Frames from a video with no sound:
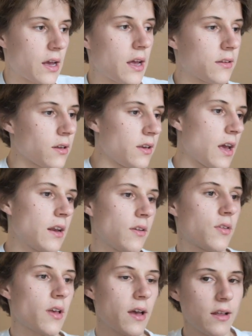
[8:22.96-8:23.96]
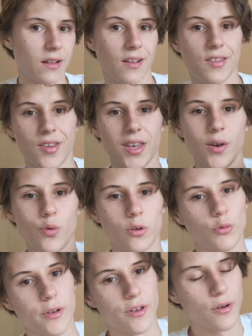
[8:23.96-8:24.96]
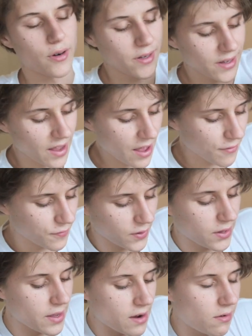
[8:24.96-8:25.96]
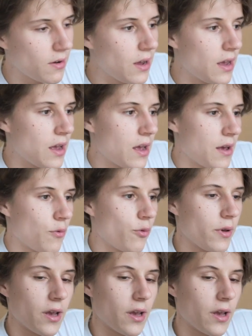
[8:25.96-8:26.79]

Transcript: And on the other side, let's see what we currently have in there. We